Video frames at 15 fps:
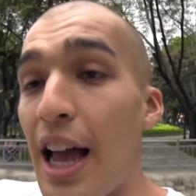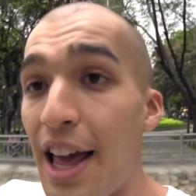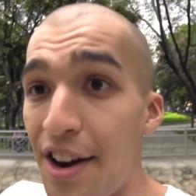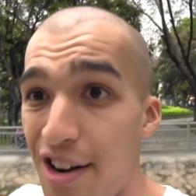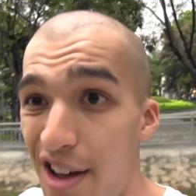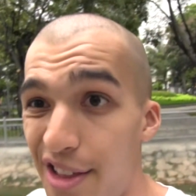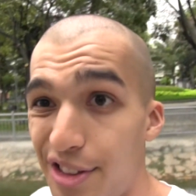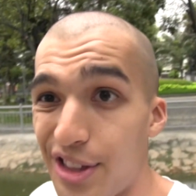
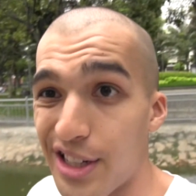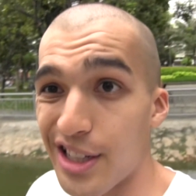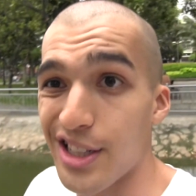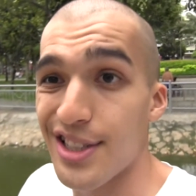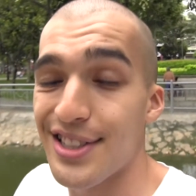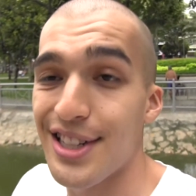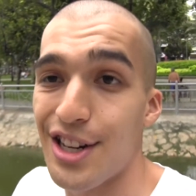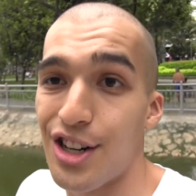And another thing to
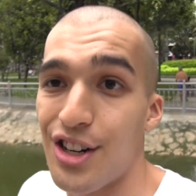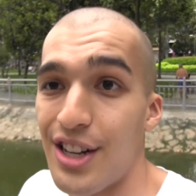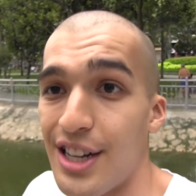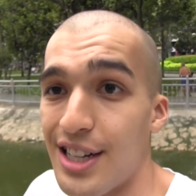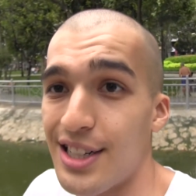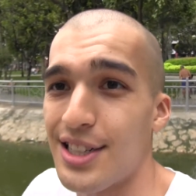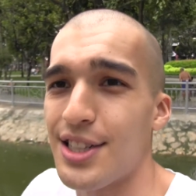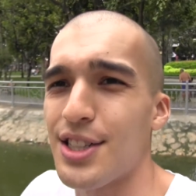consider
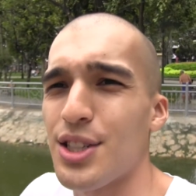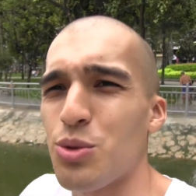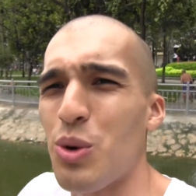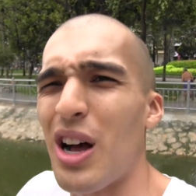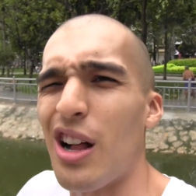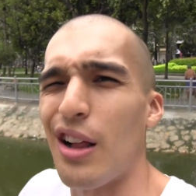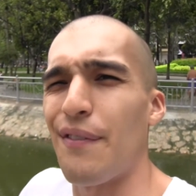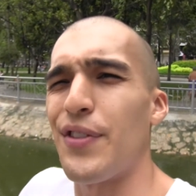is,
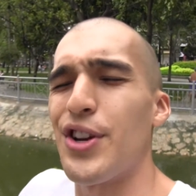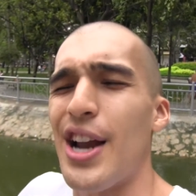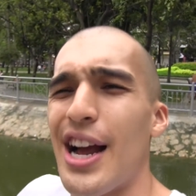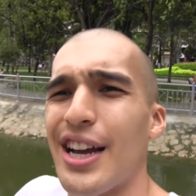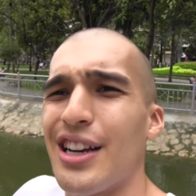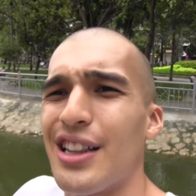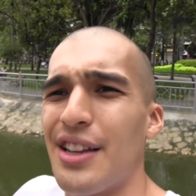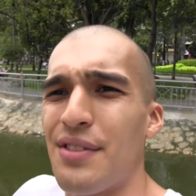well, if you're
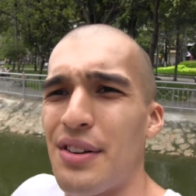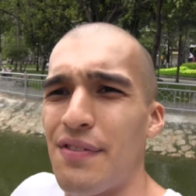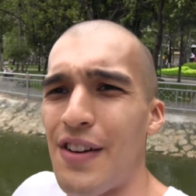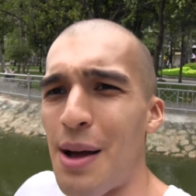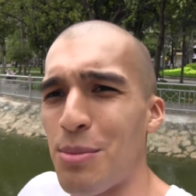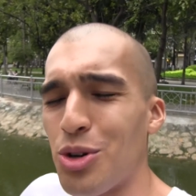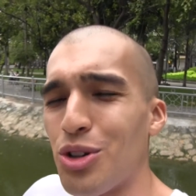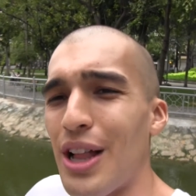not going to live in
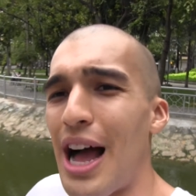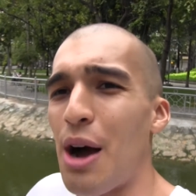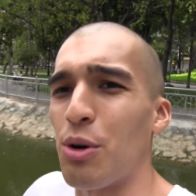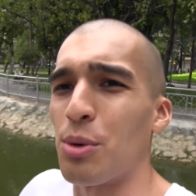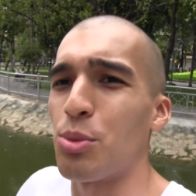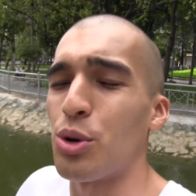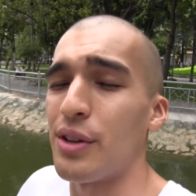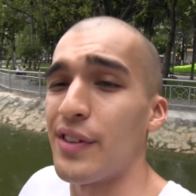Pham Ngu Lao
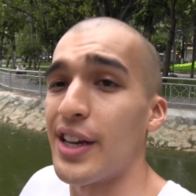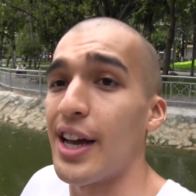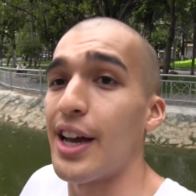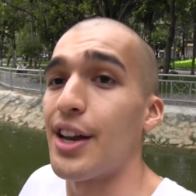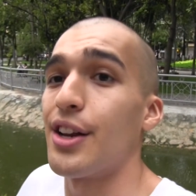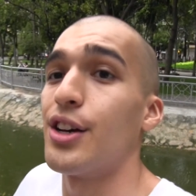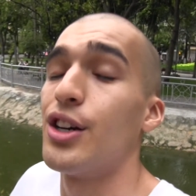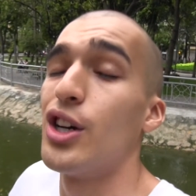or Bui
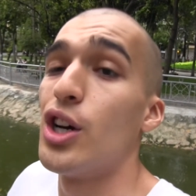Bien,